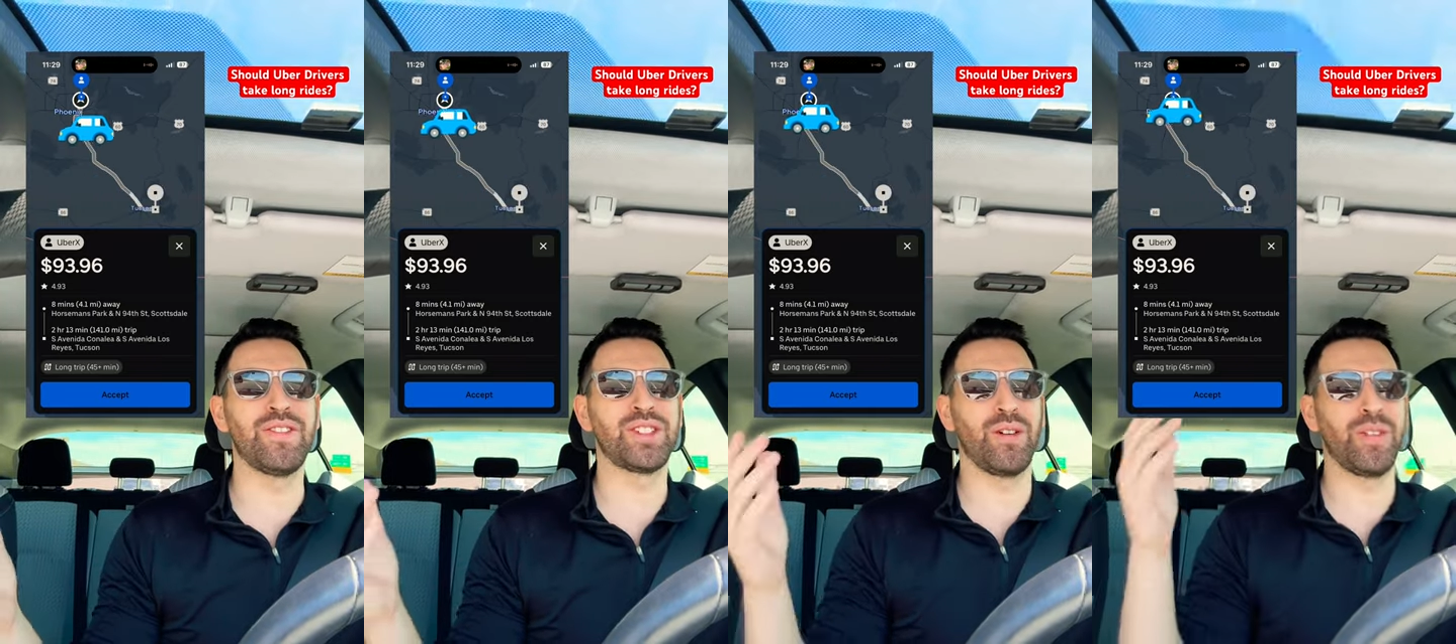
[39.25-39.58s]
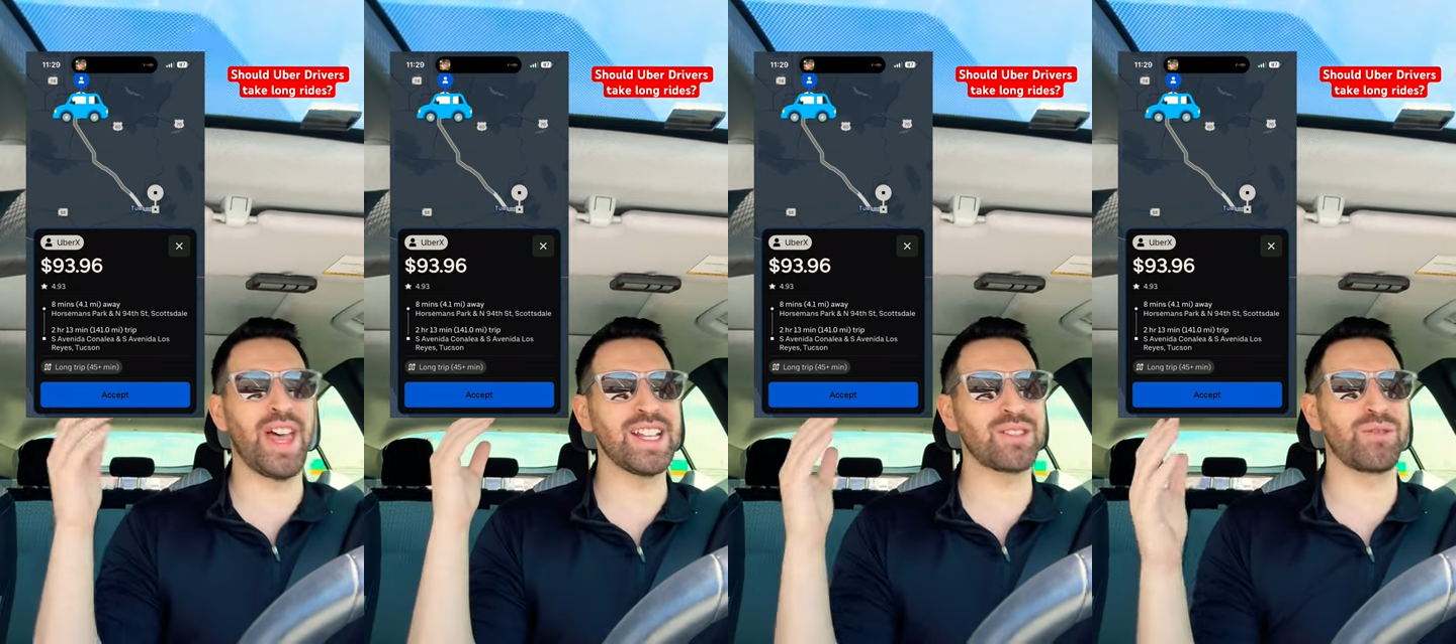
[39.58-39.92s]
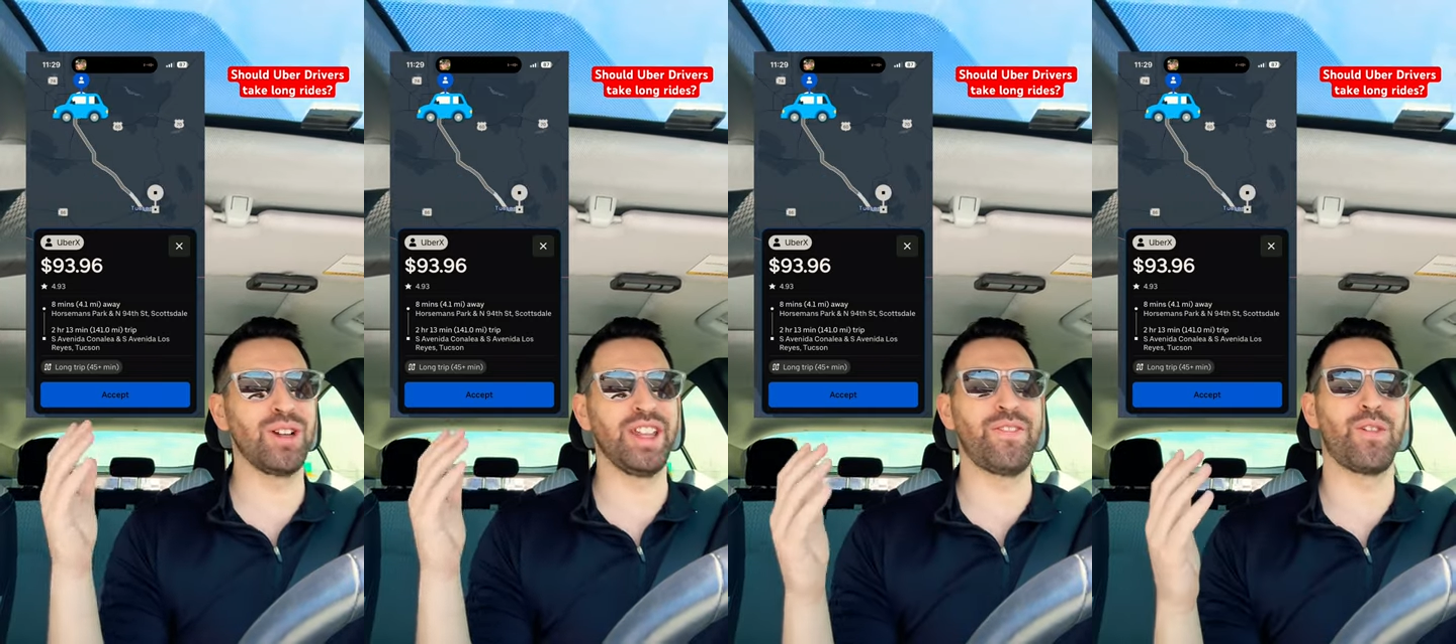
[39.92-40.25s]
So that's
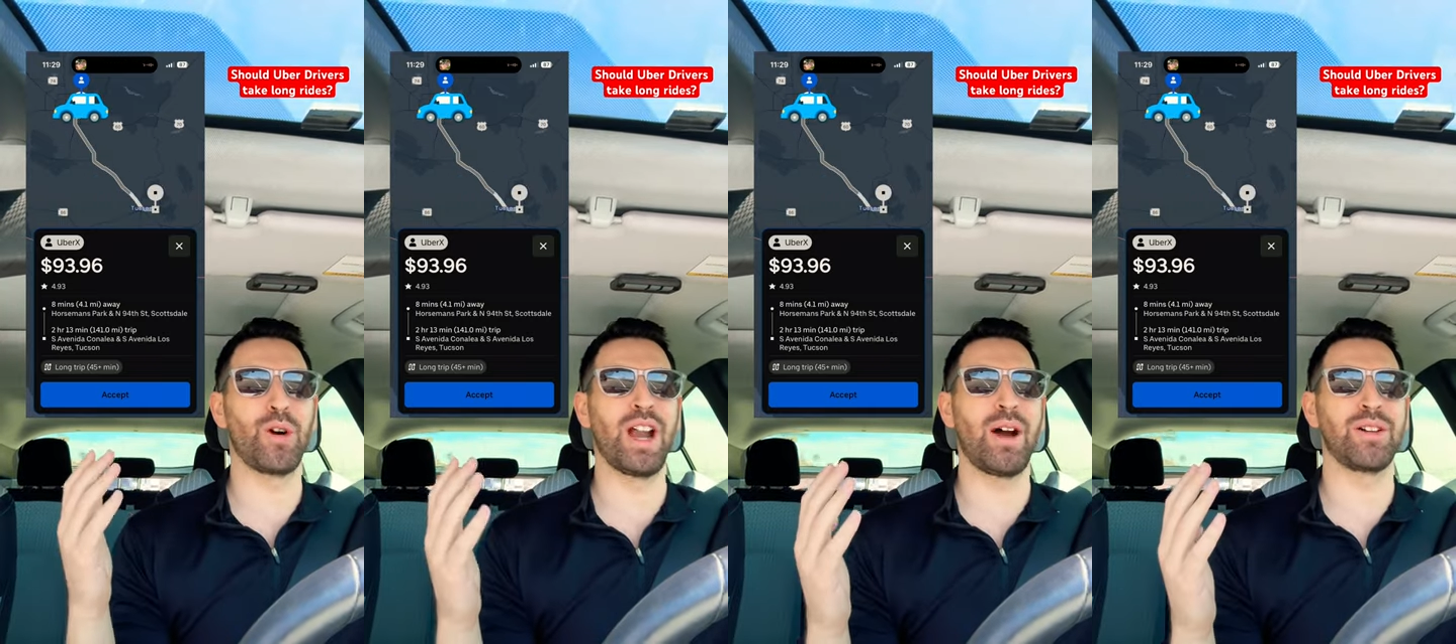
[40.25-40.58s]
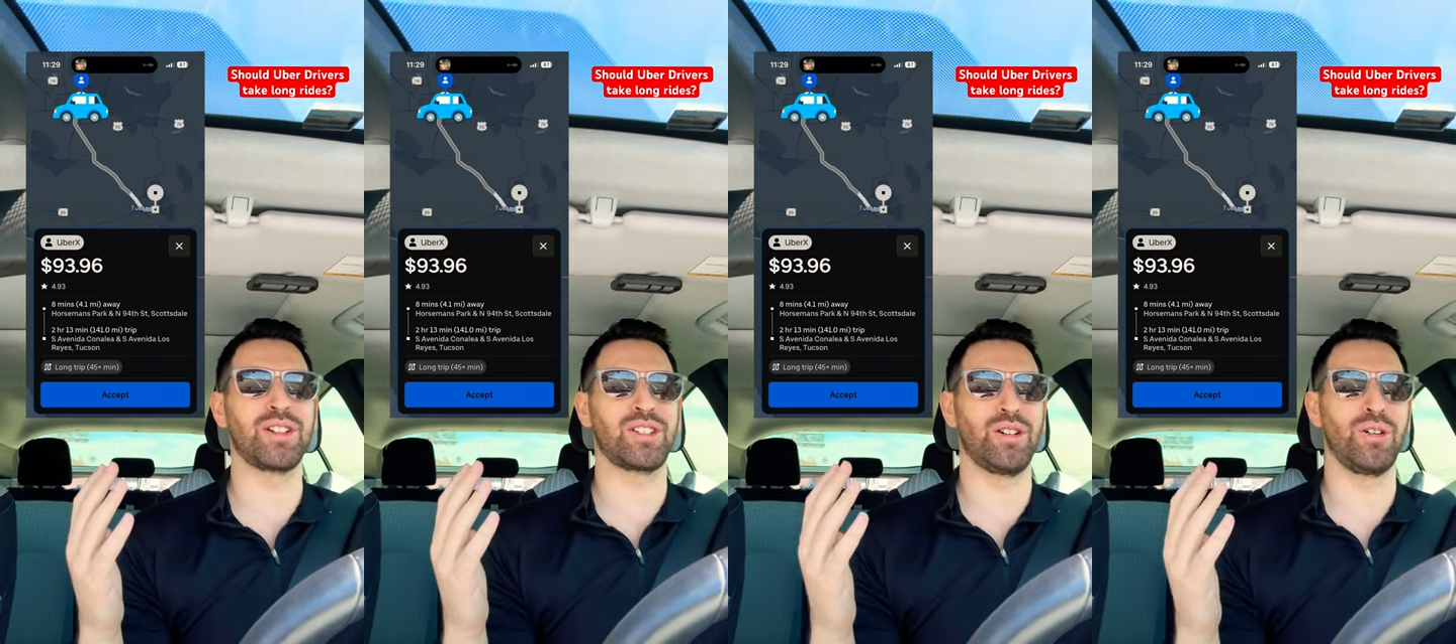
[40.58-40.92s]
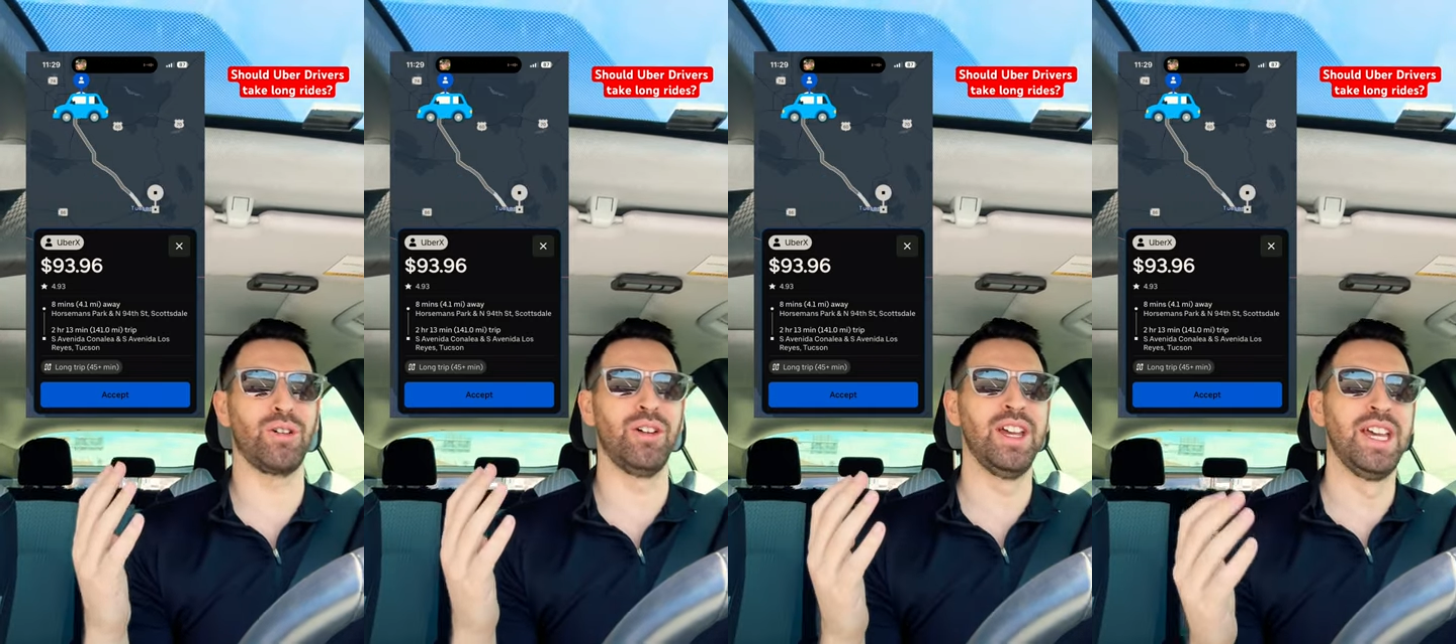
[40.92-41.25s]
really 4 hours
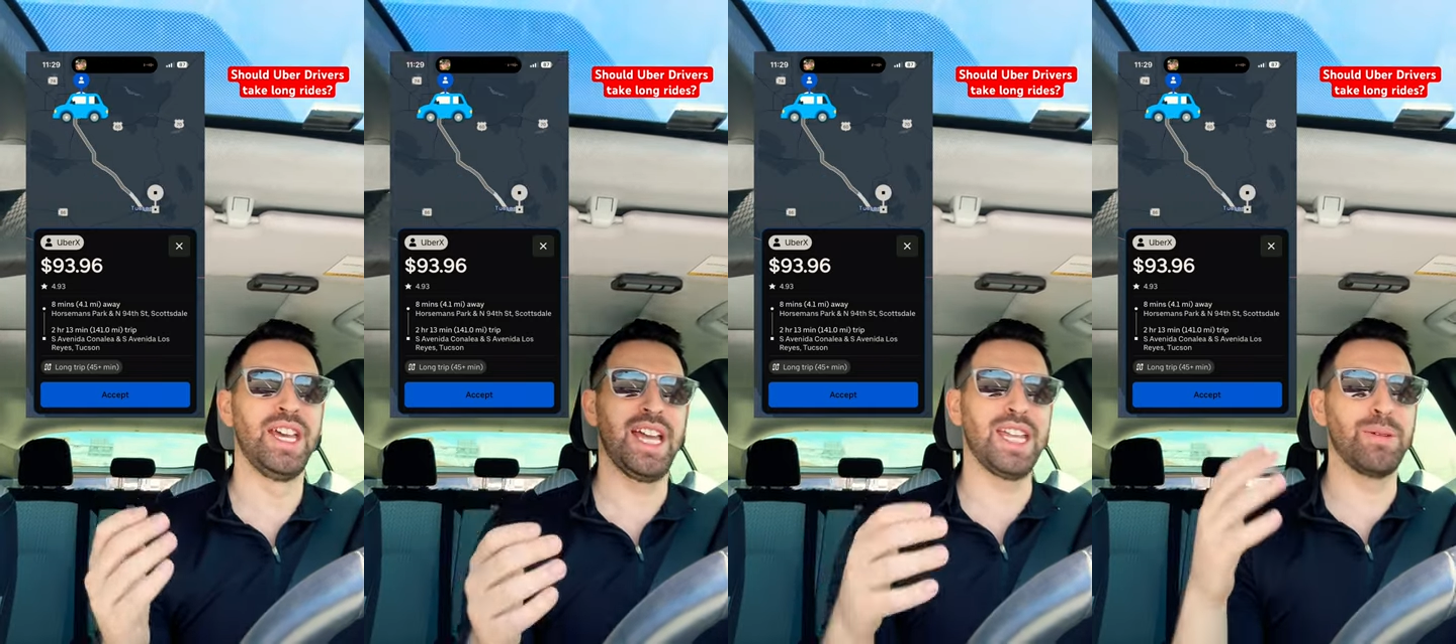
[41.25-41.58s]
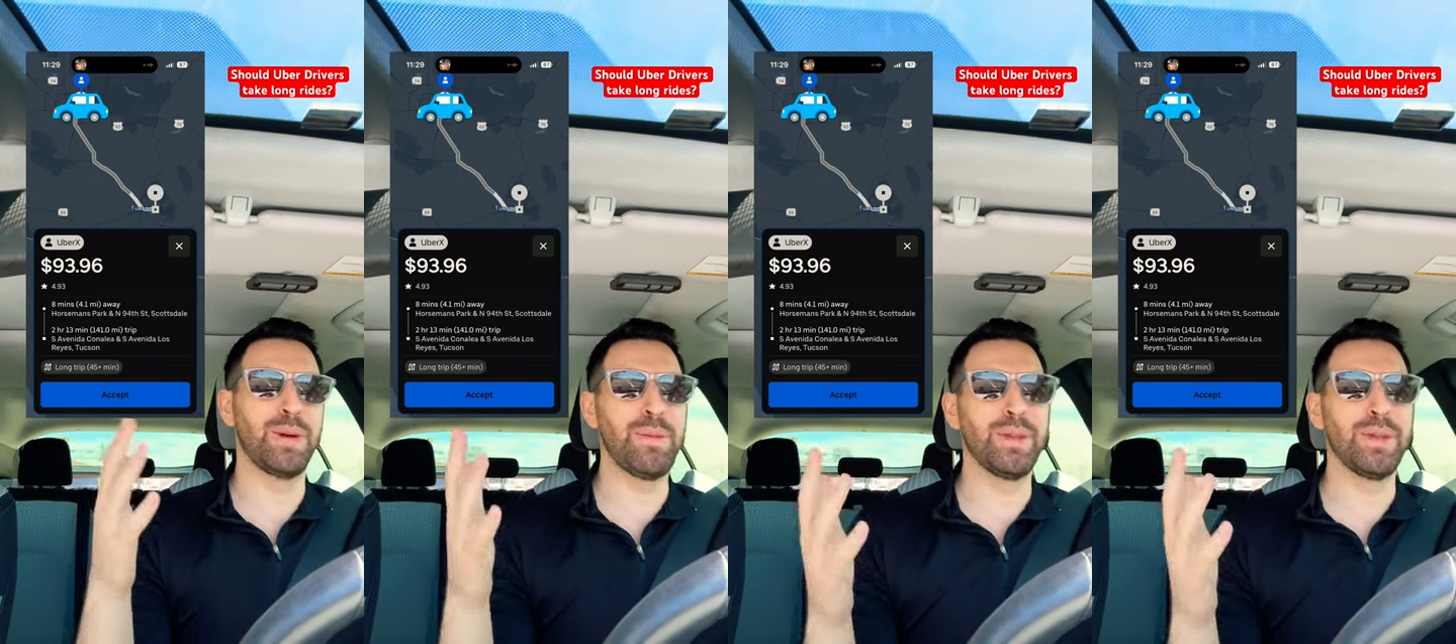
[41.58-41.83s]
total. And you might be